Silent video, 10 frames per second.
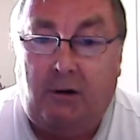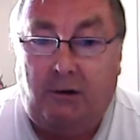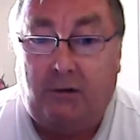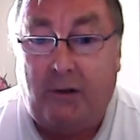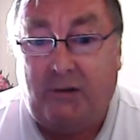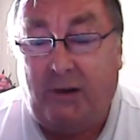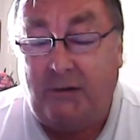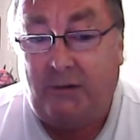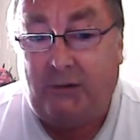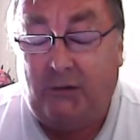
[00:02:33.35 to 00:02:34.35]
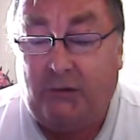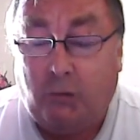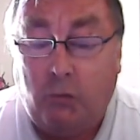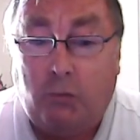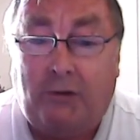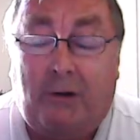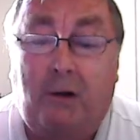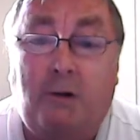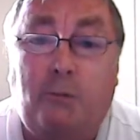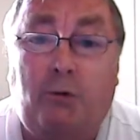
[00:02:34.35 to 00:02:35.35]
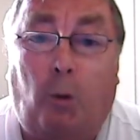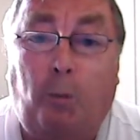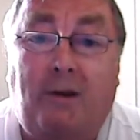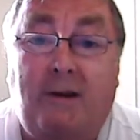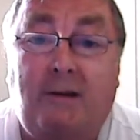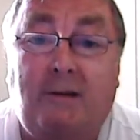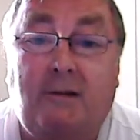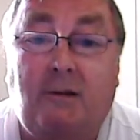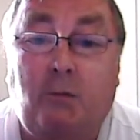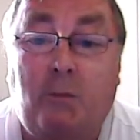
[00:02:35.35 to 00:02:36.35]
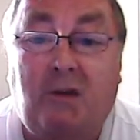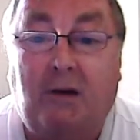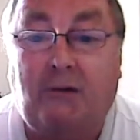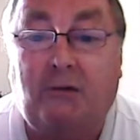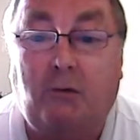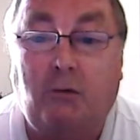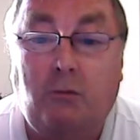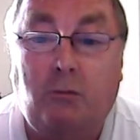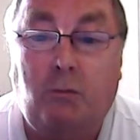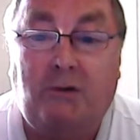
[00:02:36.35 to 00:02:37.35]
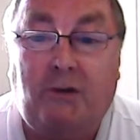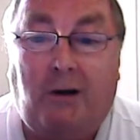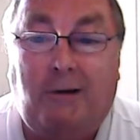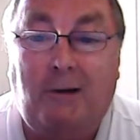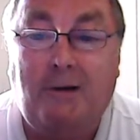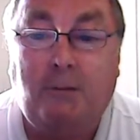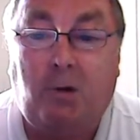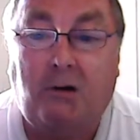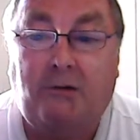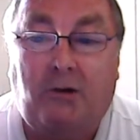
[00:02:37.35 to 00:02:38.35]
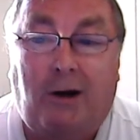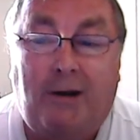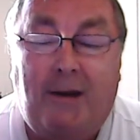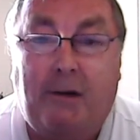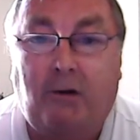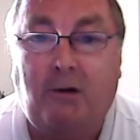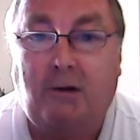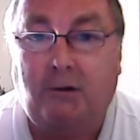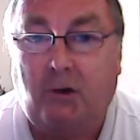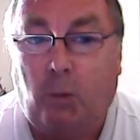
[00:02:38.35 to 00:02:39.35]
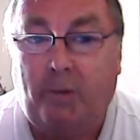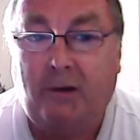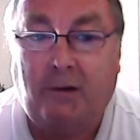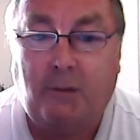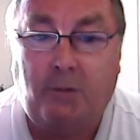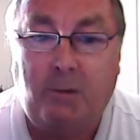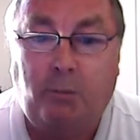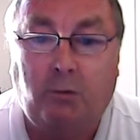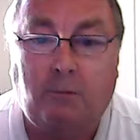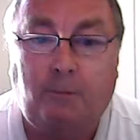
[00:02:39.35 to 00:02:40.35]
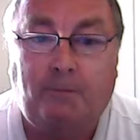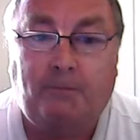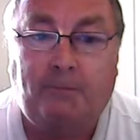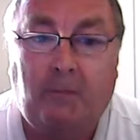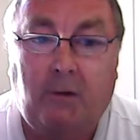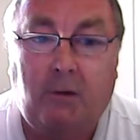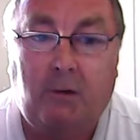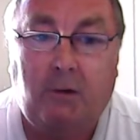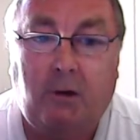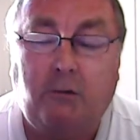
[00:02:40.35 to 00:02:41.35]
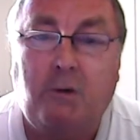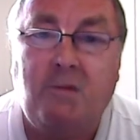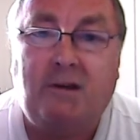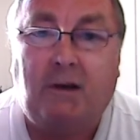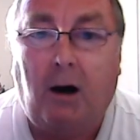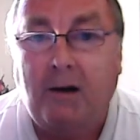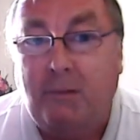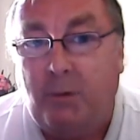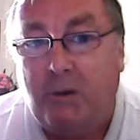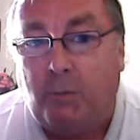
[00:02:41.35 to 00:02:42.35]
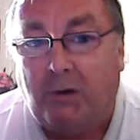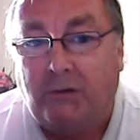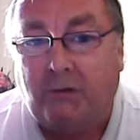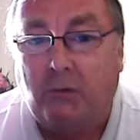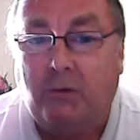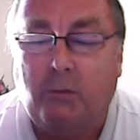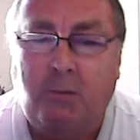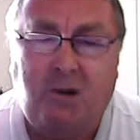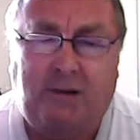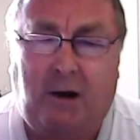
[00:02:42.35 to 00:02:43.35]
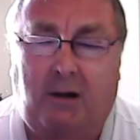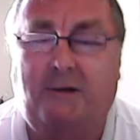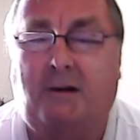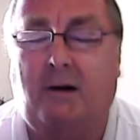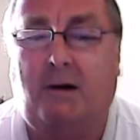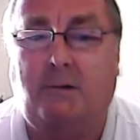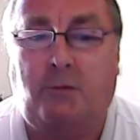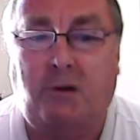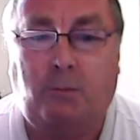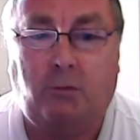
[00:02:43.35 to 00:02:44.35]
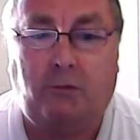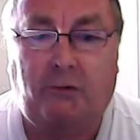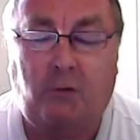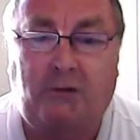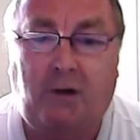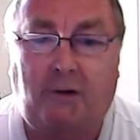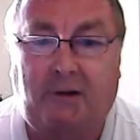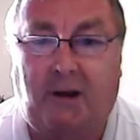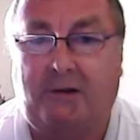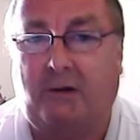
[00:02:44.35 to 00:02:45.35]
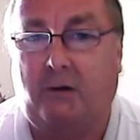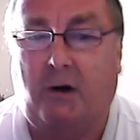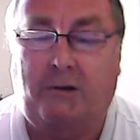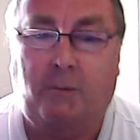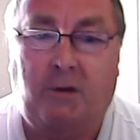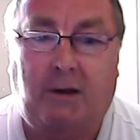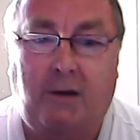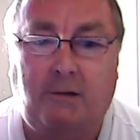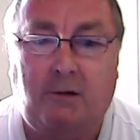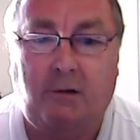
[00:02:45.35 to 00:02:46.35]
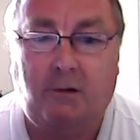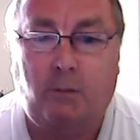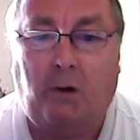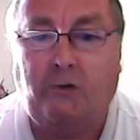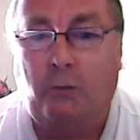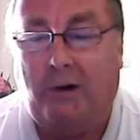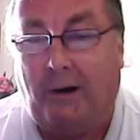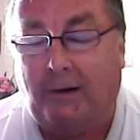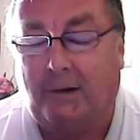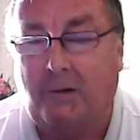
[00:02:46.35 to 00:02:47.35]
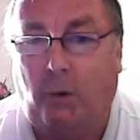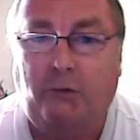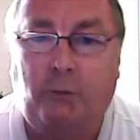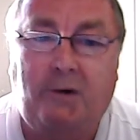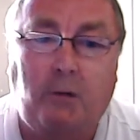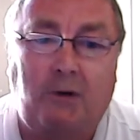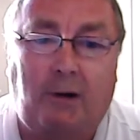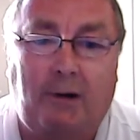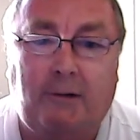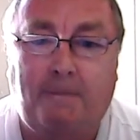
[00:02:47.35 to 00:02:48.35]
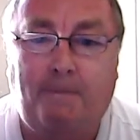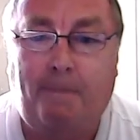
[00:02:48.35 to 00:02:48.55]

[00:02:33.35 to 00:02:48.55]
So they send us to school to learn properly, and when we get to school we start learning by trial and error and copying other people. And we meet kind people at school and we meet unkind people, so we start to categorise them again, the ones we like and the ones we don't like.